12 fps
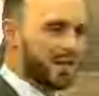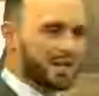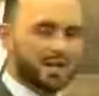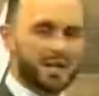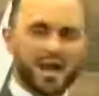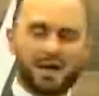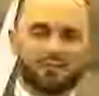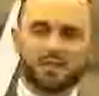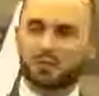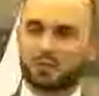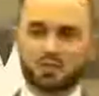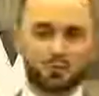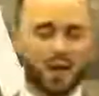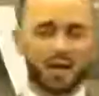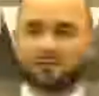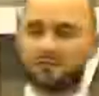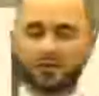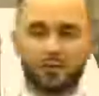They didn't have any
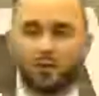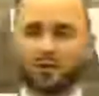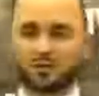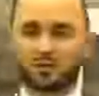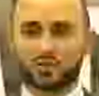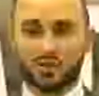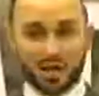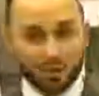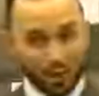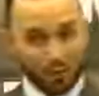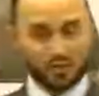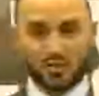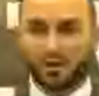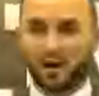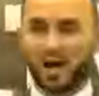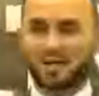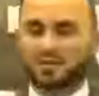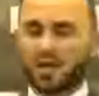respect for the Word, so they closed their
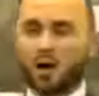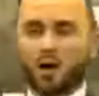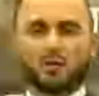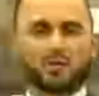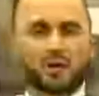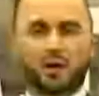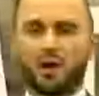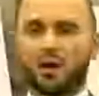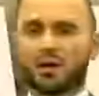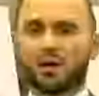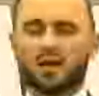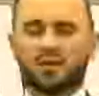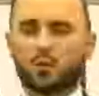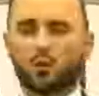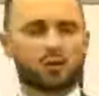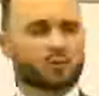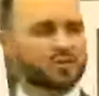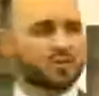eyes, they hardened their heart, they
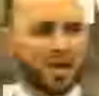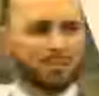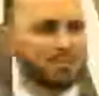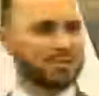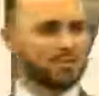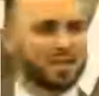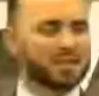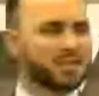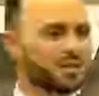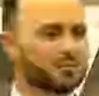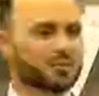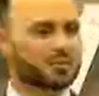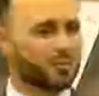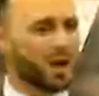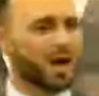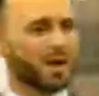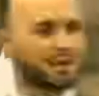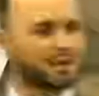weren't receptive, they didn't
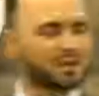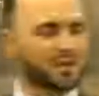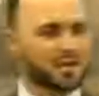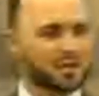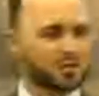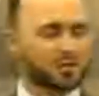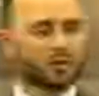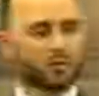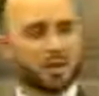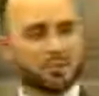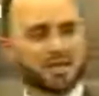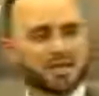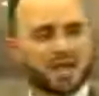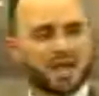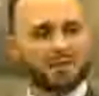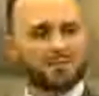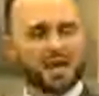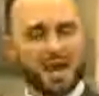respond. So the remedy
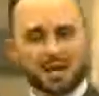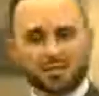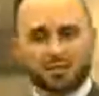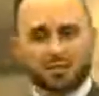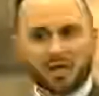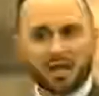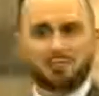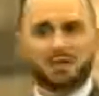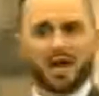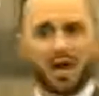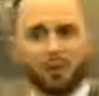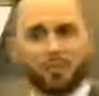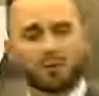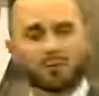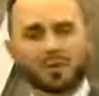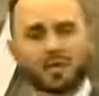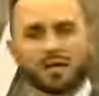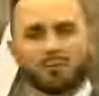came, the answer came to help them,
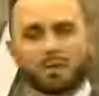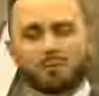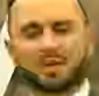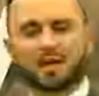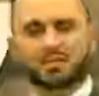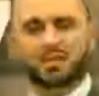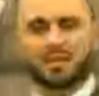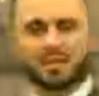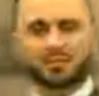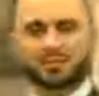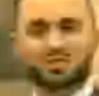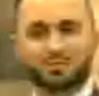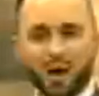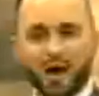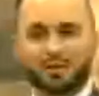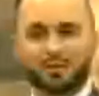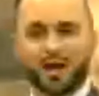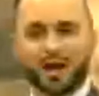but because they didn't
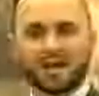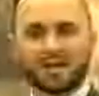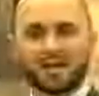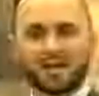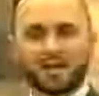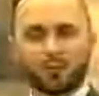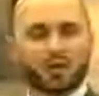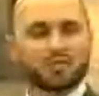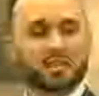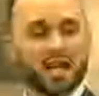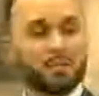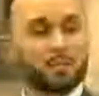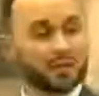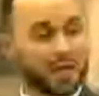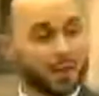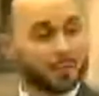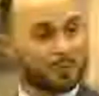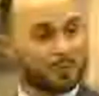respond right, it wasn't able to
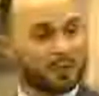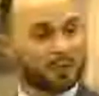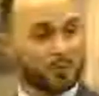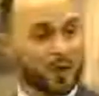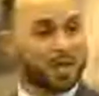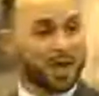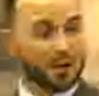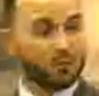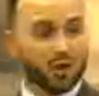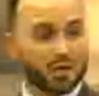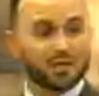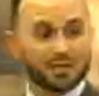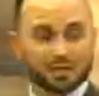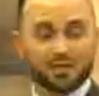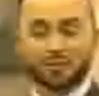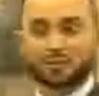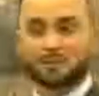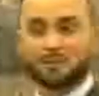help them the way God wanted it to.